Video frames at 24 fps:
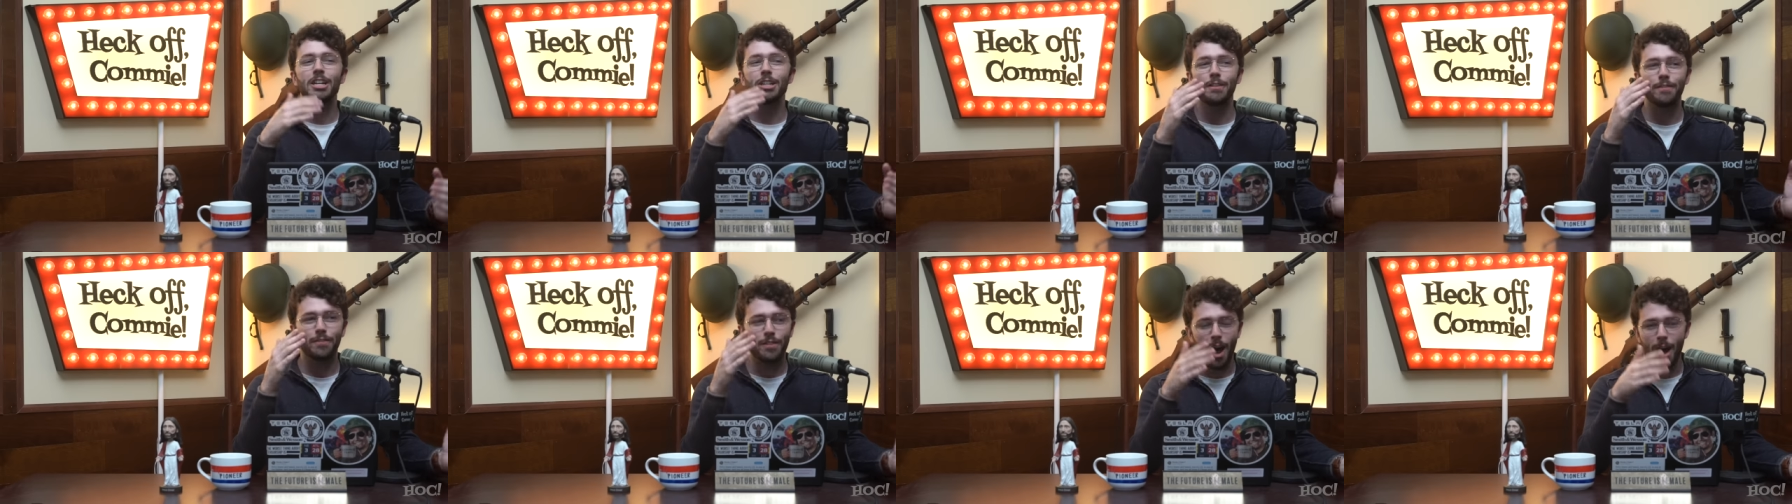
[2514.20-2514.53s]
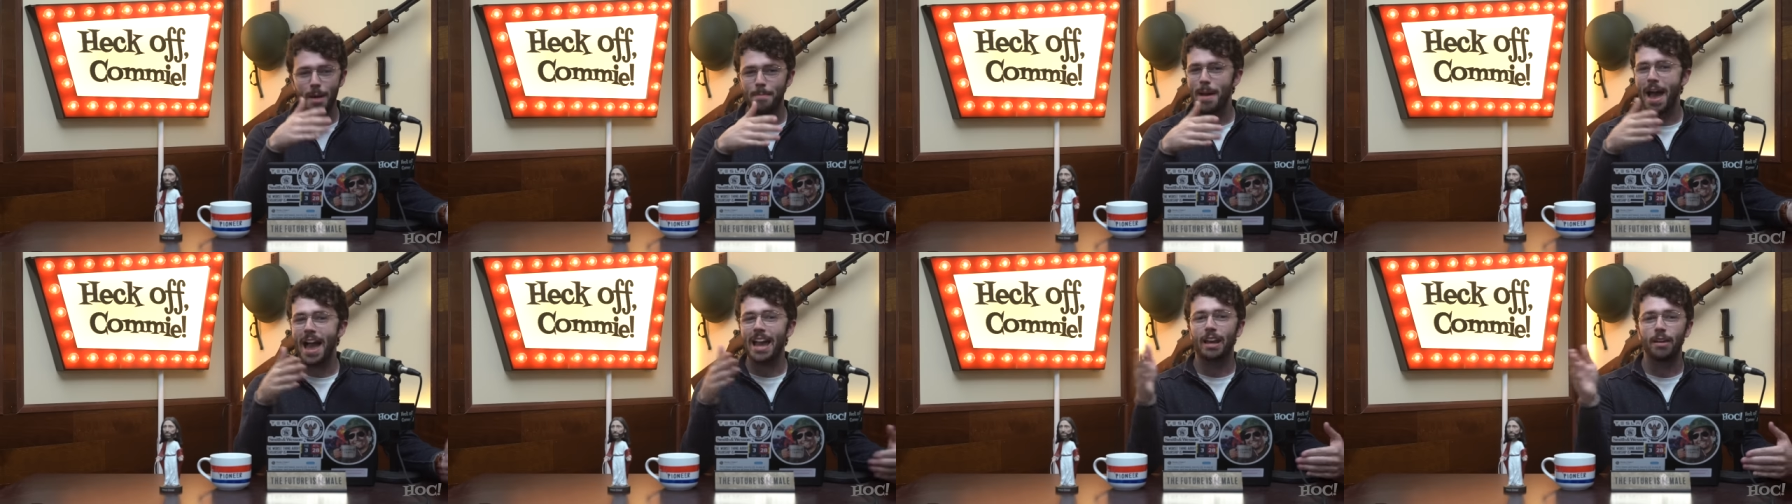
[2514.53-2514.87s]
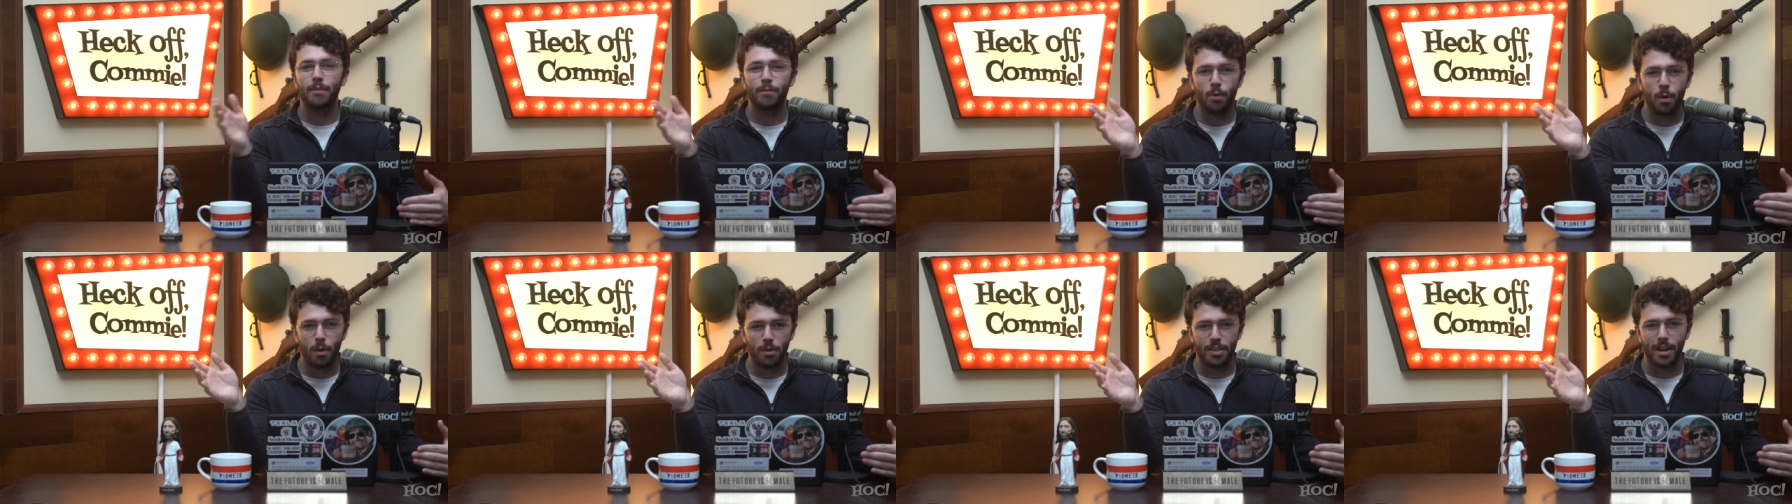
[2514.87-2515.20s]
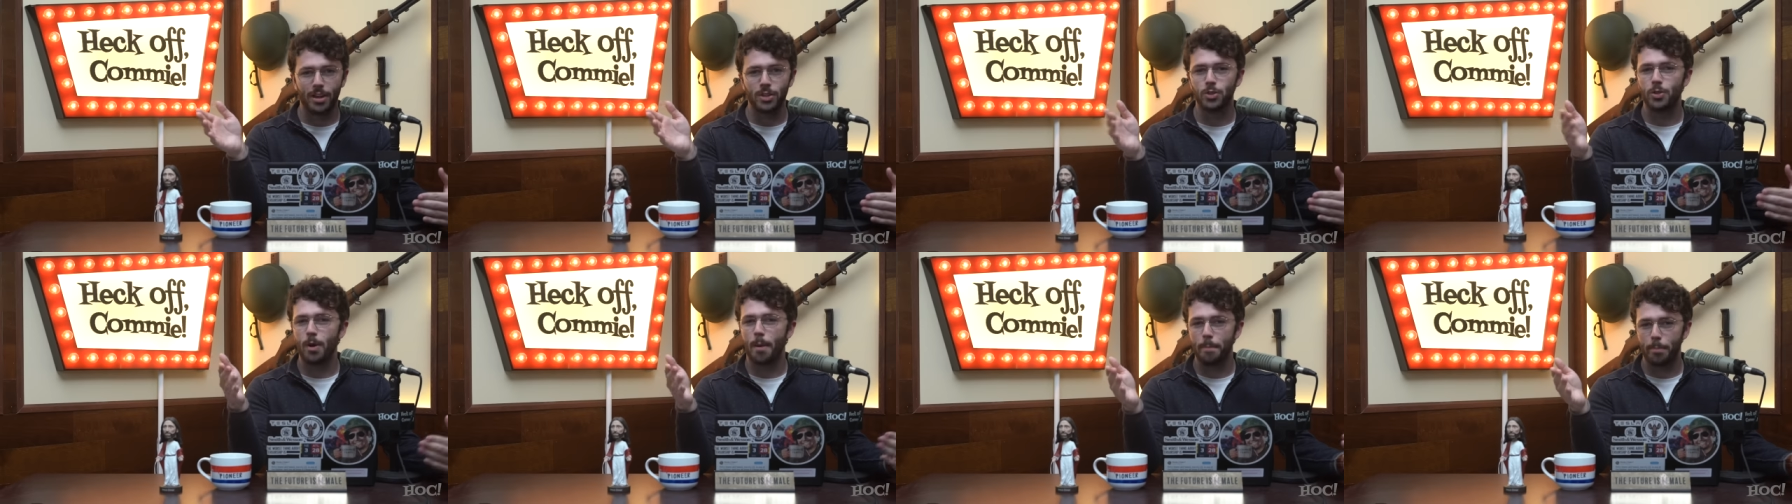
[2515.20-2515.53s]
You've gone back and forth
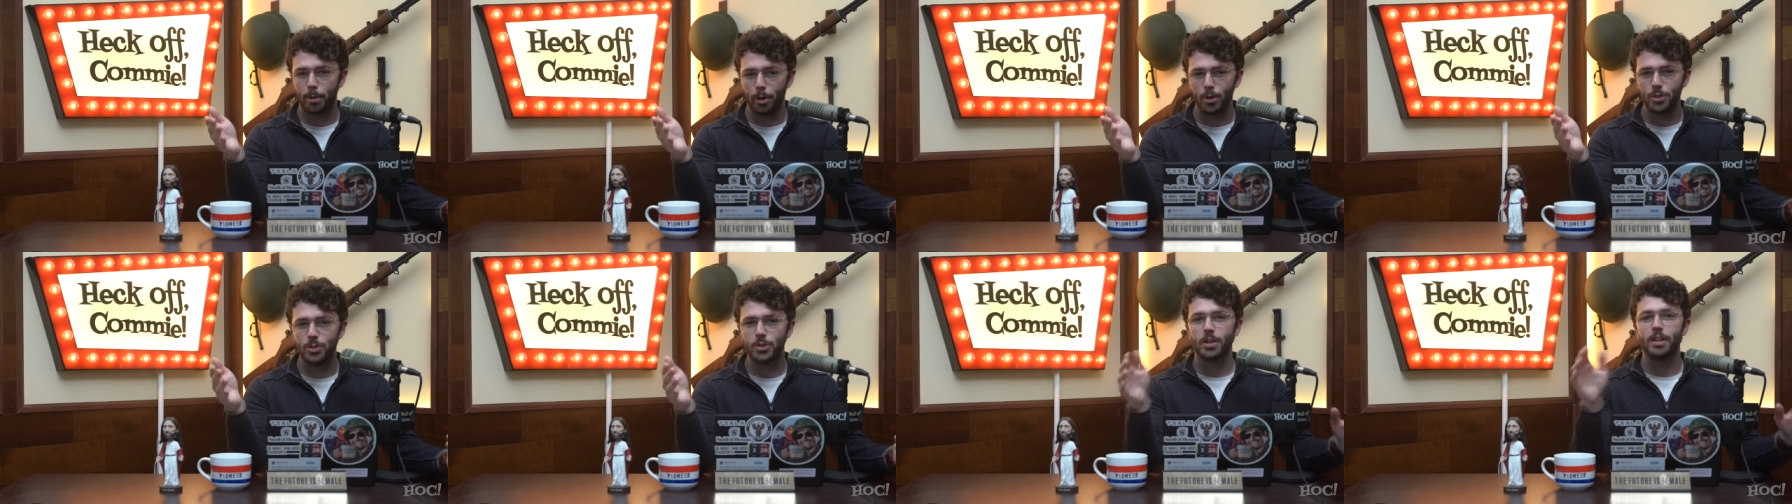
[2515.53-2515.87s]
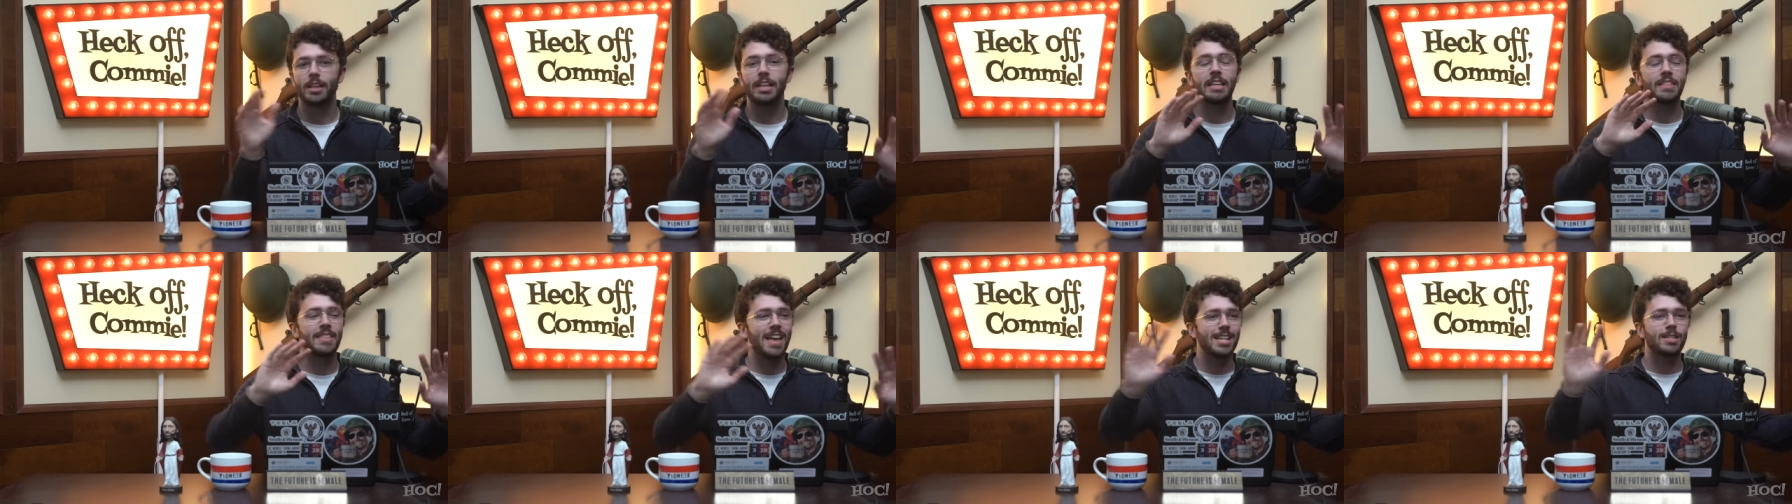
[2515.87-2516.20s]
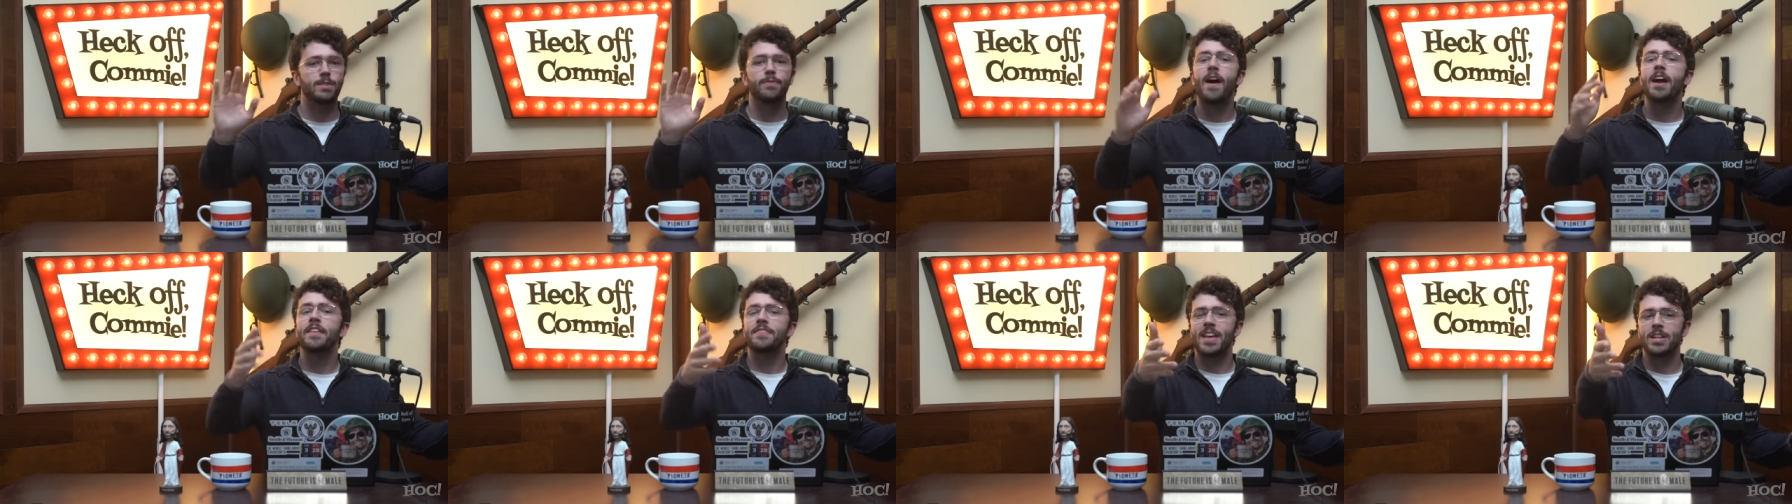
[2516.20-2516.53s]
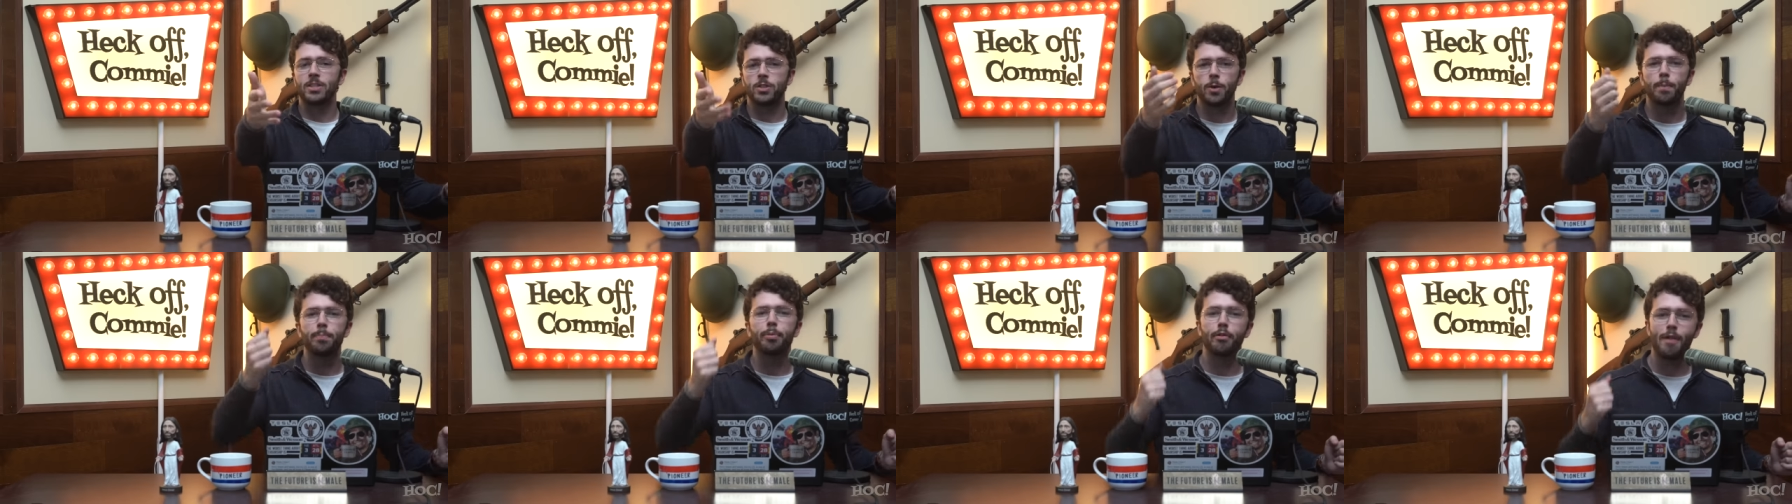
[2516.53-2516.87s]
on Trump personally. That's fine.
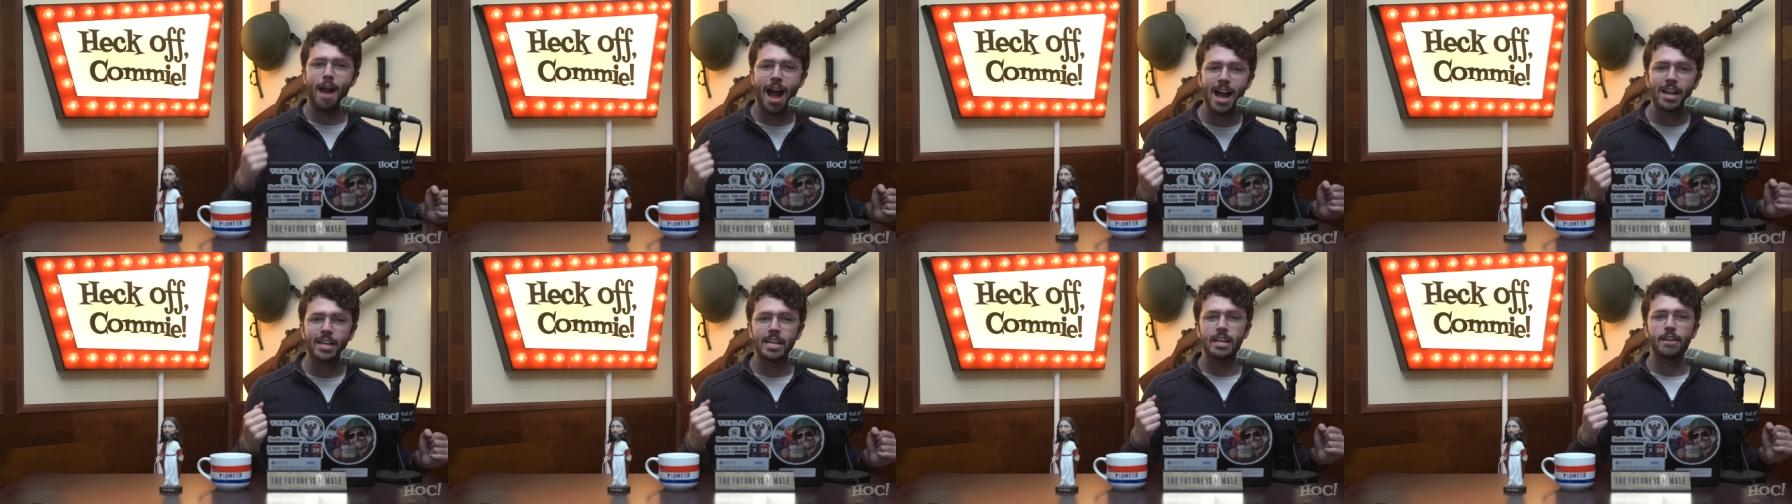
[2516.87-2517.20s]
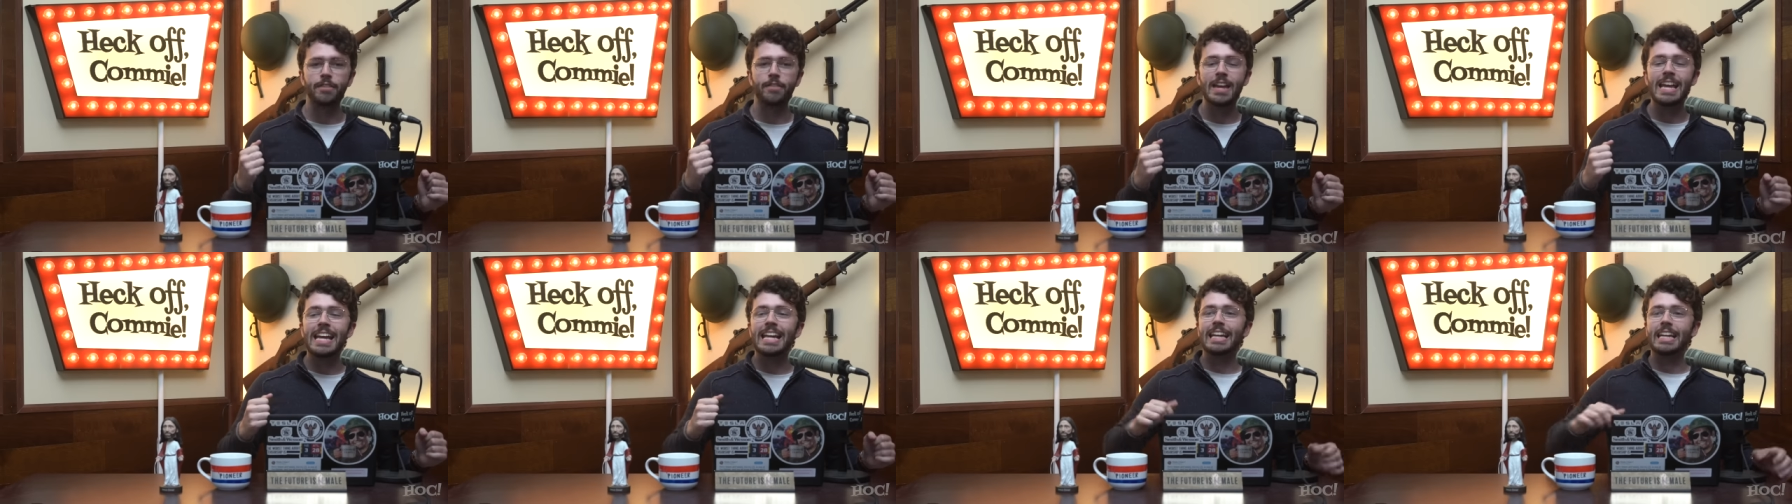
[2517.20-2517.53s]
That's your prerogative.